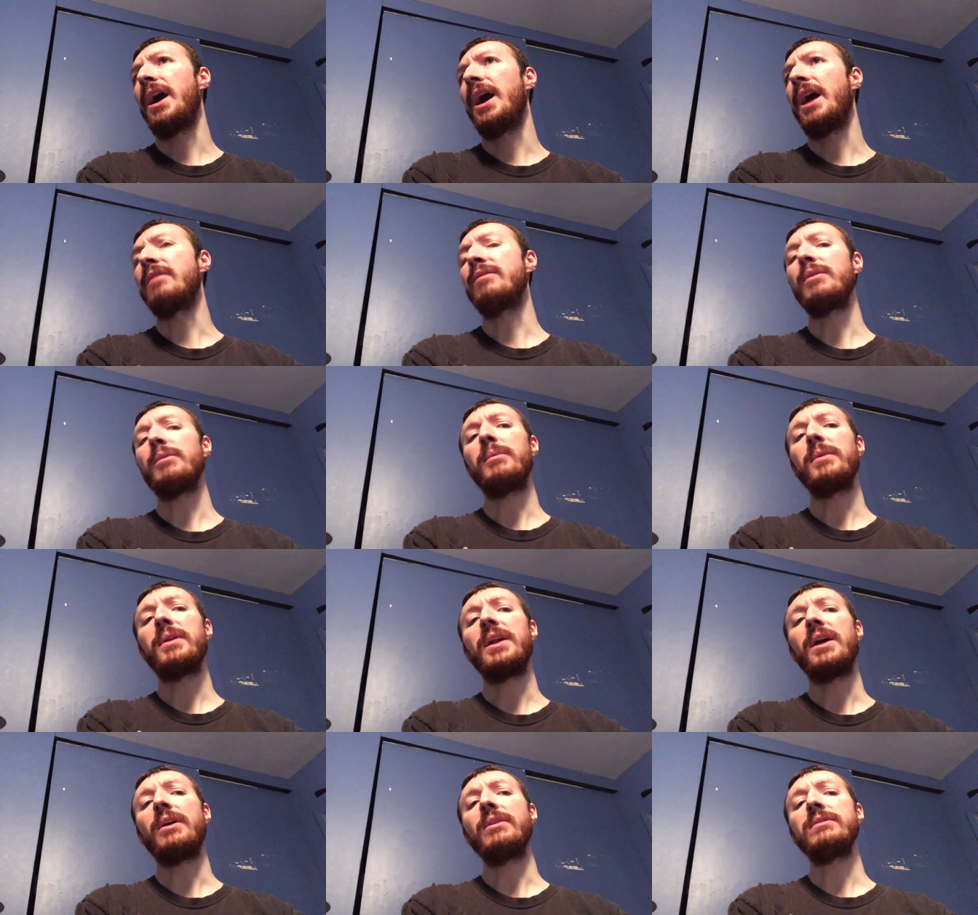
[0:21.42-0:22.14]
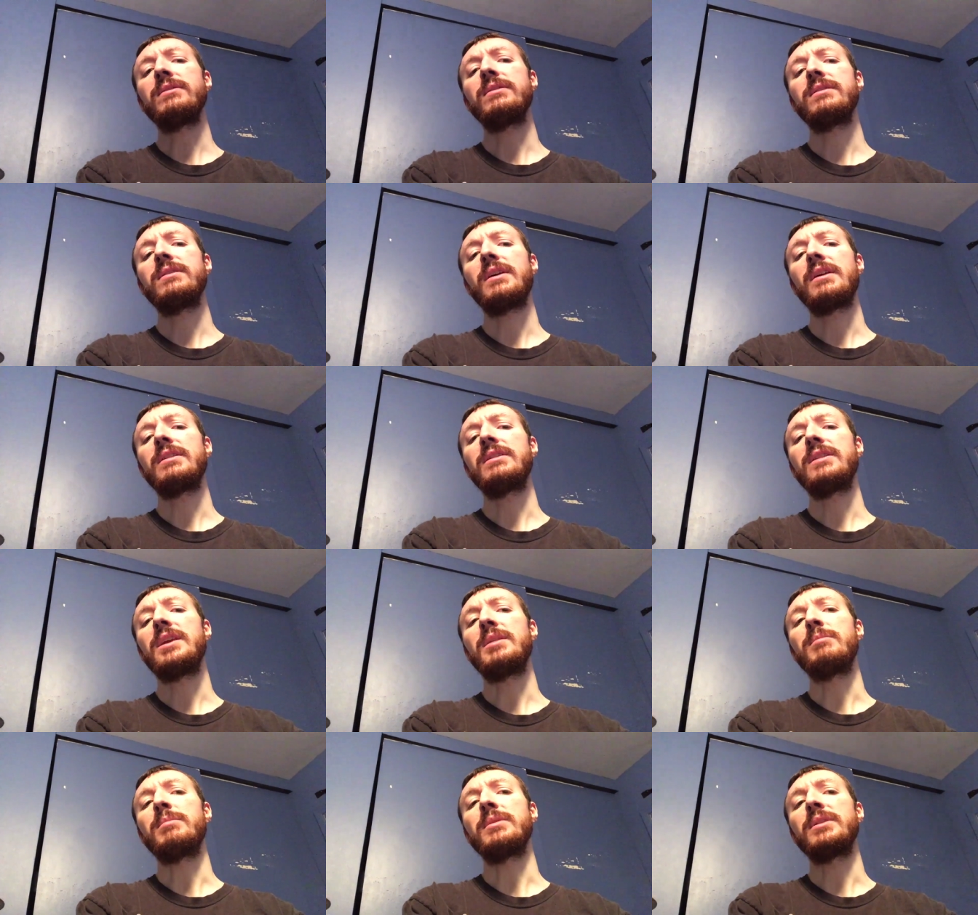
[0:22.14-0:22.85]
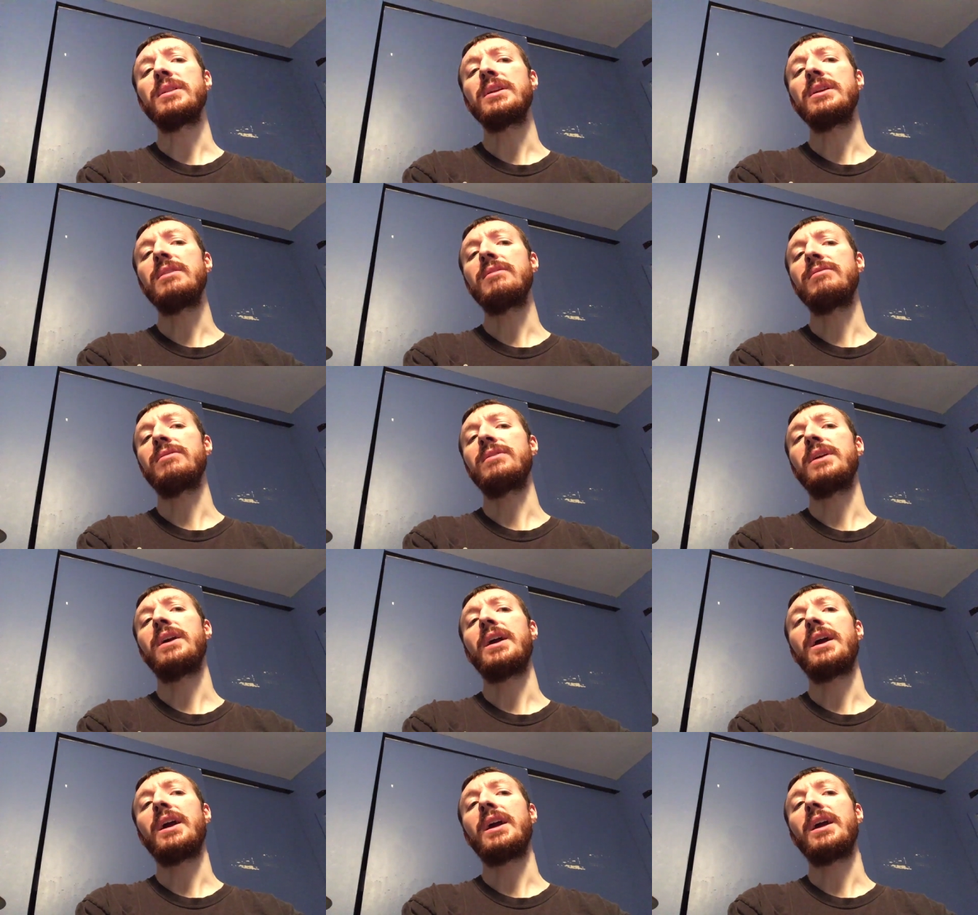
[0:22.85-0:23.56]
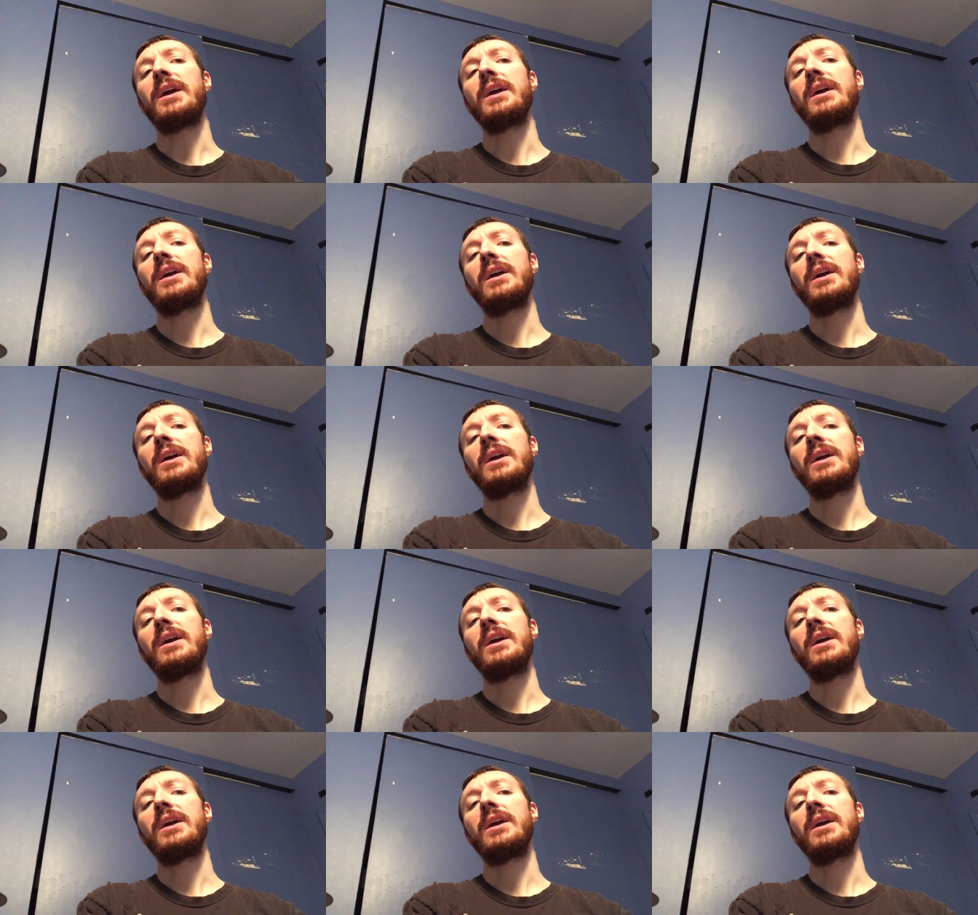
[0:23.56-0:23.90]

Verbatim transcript: everyone else, like, they believe that